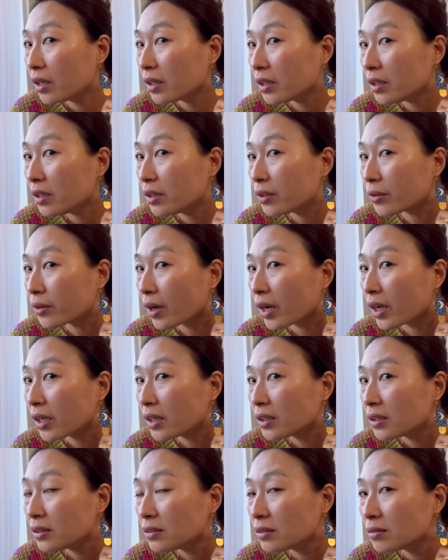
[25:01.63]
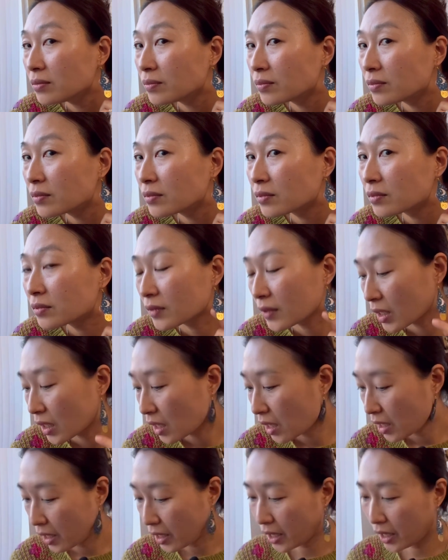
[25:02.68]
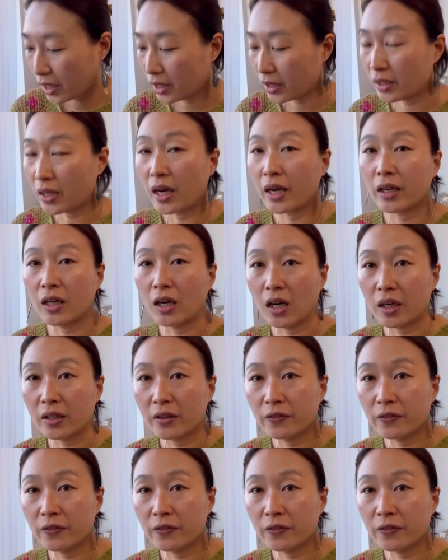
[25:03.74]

earring, and and I got it